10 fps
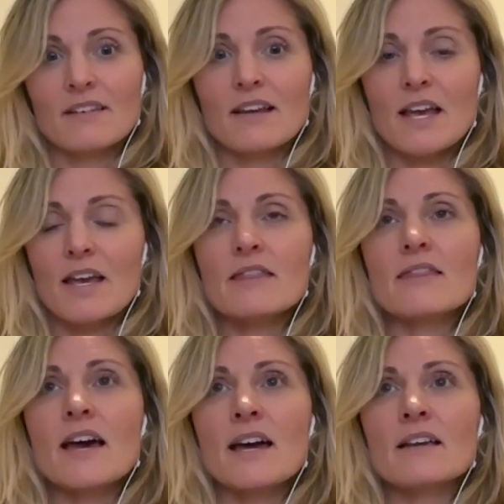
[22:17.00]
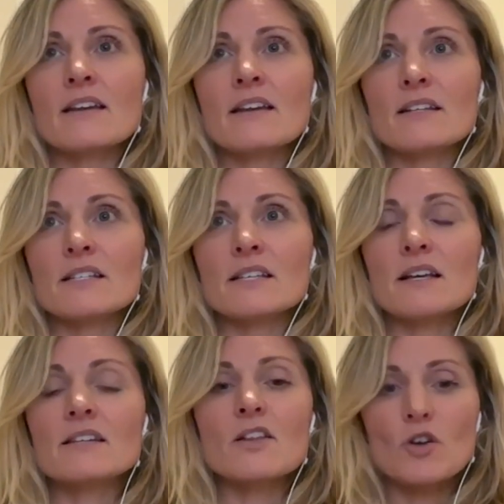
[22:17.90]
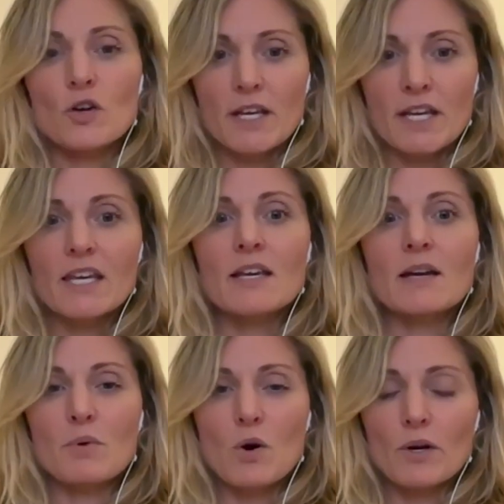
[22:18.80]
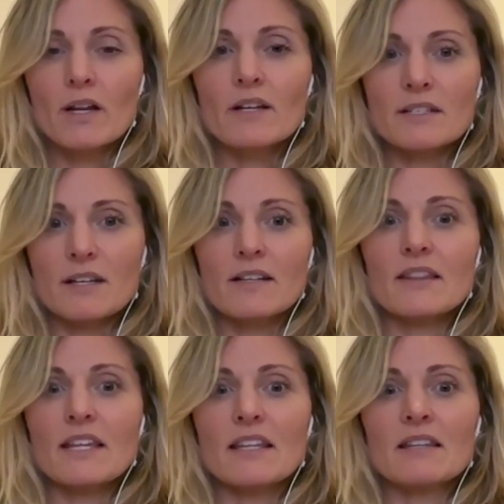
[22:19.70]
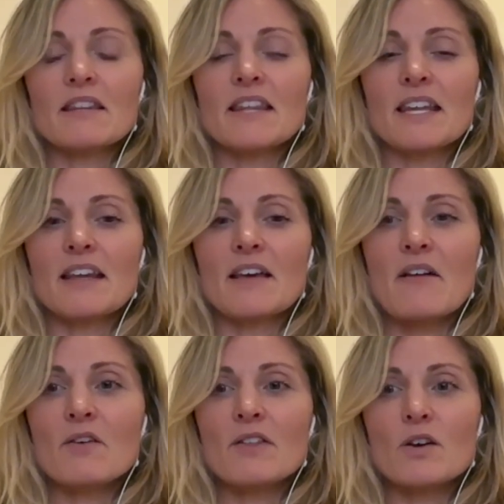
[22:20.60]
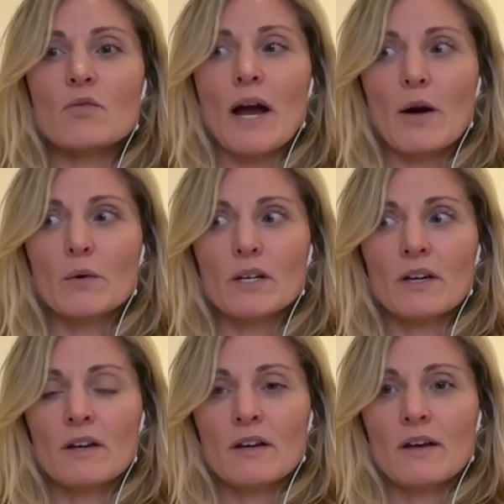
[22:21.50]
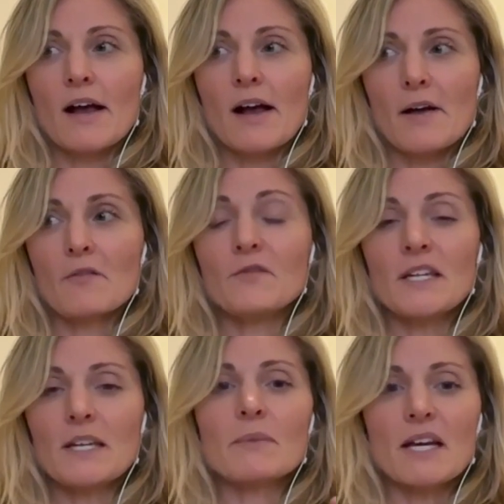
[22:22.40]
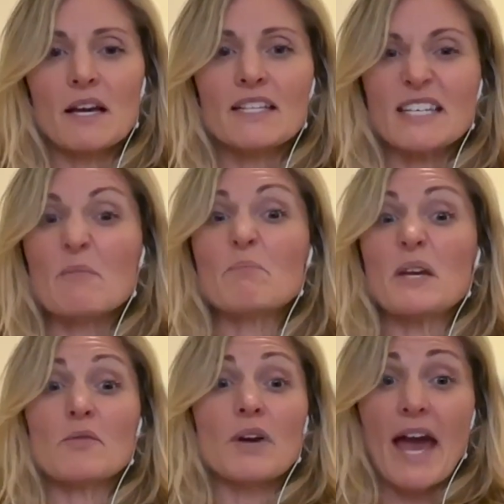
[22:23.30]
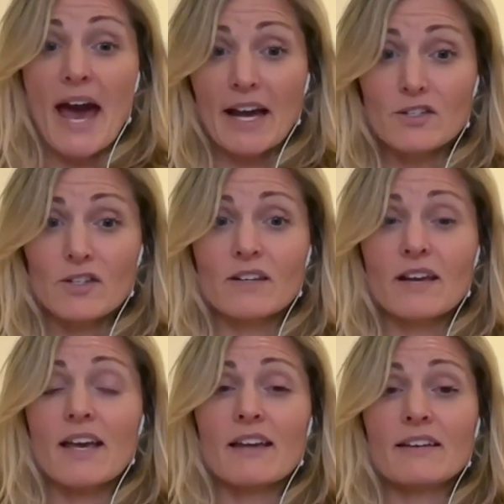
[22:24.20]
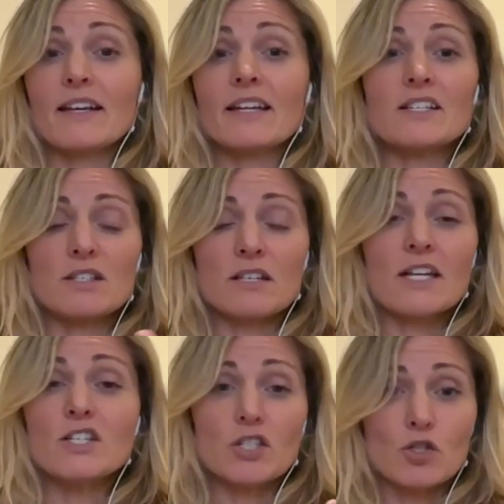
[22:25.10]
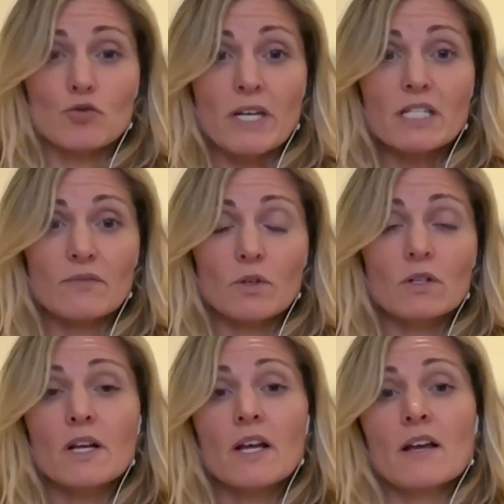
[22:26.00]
And that is another key component, is like that everything around feeding is like a big reaction, and it's just stressful.